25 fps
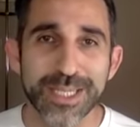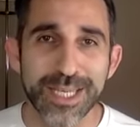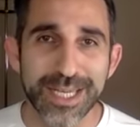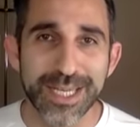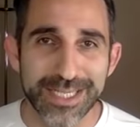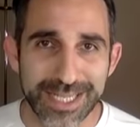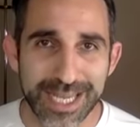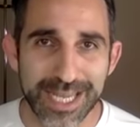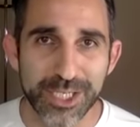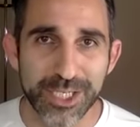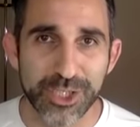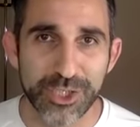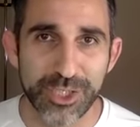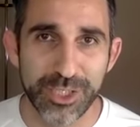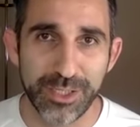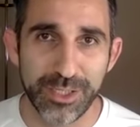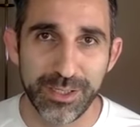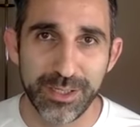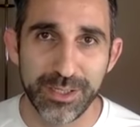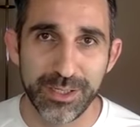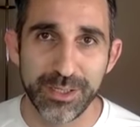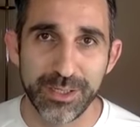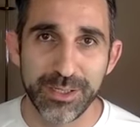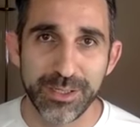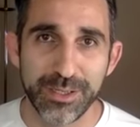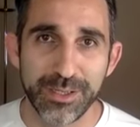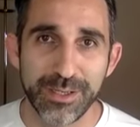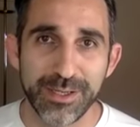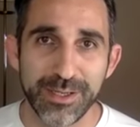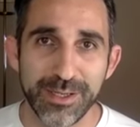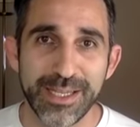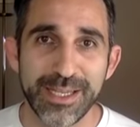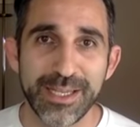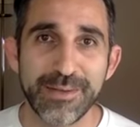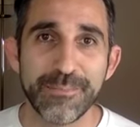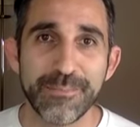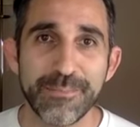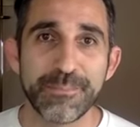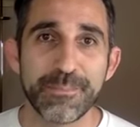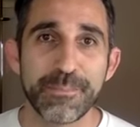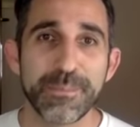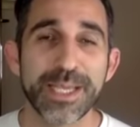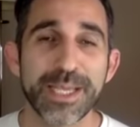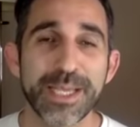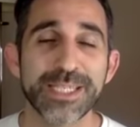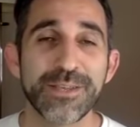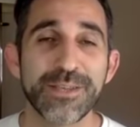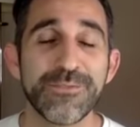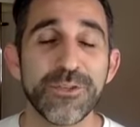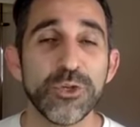attention,
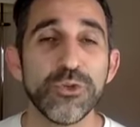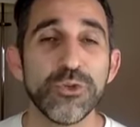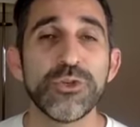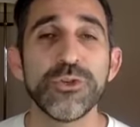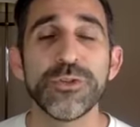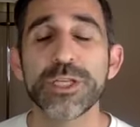because if you do